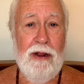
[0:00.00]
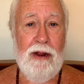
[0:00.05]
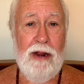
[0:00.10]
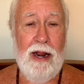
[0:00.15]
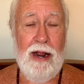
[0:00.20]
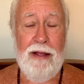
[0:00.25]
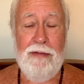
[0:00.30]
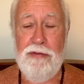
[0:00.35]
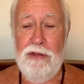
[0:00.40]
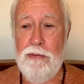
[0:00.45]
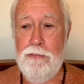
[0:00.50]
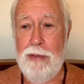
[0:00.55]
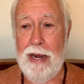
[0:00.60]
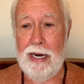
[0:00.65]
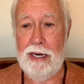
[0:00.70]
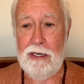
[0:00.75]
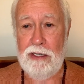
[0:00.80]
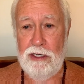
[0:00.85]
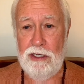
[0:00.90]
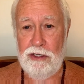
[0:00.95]
And the
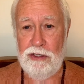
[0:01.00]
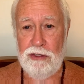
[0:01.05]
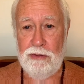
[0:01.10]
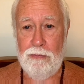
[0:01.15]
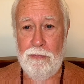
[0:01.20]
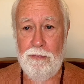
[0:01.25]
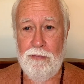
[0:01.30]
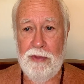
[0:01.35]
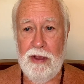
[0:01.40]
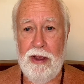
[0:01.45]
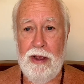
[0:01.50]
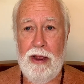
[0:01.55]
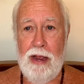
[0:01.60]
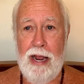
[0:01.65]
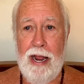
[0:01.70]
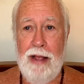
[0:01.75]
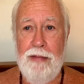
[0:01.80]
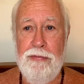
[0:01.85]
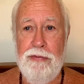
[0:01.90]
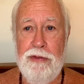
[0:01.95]
mechanism
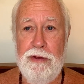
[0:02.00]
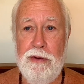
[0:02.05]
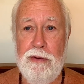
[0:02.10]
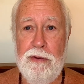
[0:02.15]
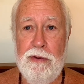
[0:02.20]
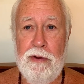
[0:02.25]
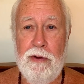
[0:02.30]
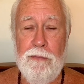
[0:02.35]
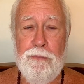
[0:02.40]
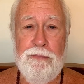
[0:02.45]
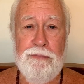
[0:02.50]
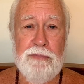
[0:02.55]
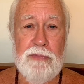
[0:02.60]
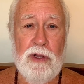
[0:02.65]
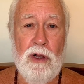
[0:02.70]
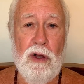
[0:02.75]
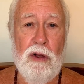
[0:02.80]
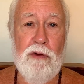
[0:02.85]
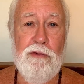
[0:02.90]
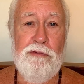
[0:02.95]
and the
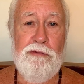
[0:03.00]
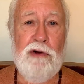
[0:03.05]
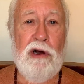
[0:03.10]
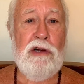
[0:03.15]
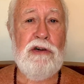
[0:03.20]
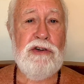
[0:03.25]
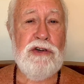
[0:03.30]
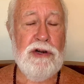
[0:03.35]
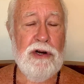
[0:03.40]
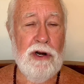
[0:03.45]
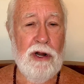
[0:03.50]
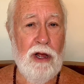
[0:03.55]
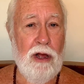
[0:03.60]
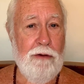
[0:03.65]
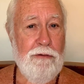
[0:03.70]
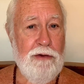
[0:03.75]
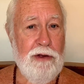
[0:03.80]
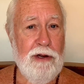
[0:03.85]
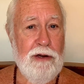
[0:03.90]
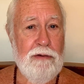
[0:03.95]
function
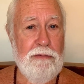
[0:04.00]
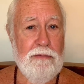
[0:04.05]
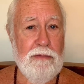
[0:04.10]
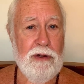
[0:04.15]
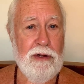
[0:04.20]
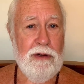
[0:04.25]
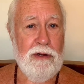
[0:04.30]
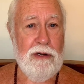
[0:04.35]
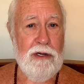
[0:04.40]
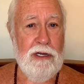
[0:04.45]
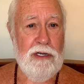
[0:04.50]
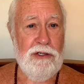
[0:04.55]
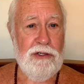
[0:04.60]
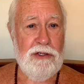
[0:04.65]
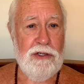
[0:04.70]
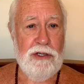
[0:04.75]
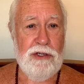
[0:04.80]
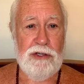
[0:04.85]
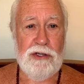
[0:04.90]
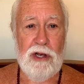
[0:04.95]
of it
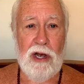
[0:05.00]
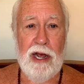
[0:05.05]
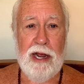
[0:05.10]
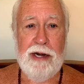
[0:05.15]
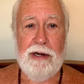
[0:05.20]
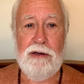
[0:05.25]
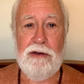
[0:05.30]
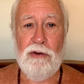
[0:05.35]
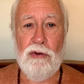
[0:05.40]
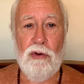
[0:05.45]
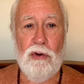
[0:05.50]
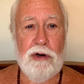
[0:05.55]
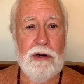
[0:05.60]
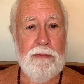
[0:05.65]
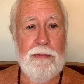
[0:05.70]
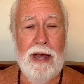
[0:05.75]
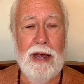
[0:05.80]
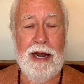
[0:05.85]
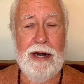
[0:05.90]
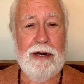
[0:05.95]
is designed
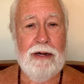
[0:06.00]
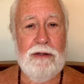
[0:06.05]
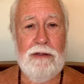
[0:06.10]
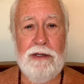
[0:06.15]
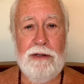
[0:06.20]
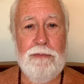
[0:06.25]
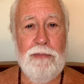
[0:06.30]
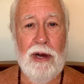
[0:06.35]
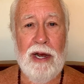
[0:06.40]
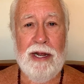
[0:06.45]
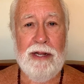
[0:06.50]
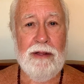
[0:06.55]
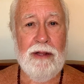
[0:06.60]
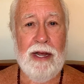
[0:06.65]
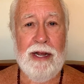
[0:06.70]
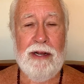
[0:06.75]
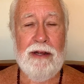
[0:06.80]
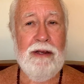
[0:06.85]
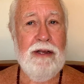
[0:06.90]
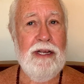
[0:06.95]
automatically by
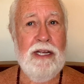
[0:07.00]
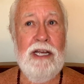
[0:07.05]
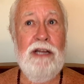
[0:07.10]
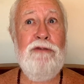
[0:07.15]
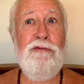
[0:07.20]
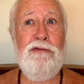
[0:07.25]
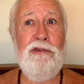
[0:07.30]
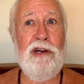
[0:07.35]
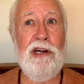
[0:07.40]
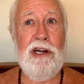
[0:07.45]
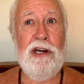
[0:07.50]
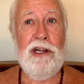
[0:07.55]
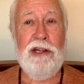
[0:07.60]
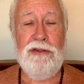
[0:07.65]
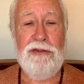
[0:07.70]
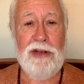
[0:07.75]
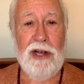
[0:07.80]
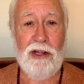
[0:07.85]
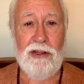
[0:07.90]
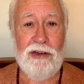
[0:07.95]
like infinite
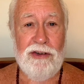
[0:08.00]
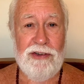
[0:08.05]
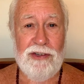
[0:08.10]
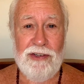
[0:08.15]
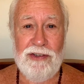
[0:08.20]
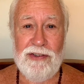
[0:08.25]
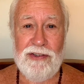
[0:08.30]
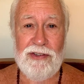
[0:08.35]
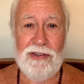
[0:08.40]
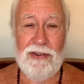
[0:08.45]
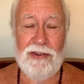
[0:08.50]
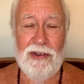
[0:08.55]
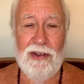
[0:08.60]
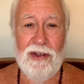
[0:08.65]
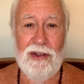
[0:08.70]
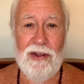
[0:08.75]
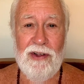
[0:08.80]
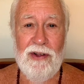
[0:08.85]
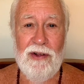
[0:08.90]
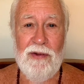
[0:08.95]
intelligence.
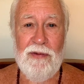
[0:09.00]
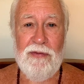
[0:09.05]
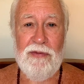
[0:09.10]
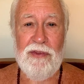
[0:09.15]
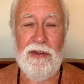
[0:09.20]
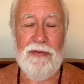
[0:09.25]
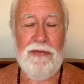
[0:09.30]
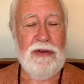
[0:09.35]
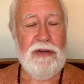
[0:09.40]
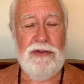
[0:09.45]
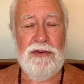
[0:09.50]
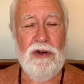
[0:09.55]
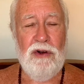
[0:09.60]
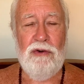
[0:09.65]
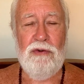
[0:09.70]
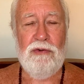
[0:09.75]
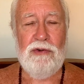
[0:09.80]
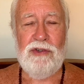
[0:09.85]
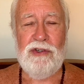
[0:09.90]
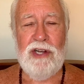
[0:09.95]
There's
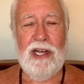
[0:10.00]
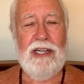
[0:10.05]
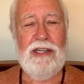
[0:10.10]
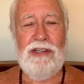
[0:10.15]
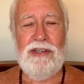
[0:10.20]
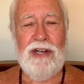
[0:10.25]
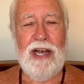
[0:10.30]
no sense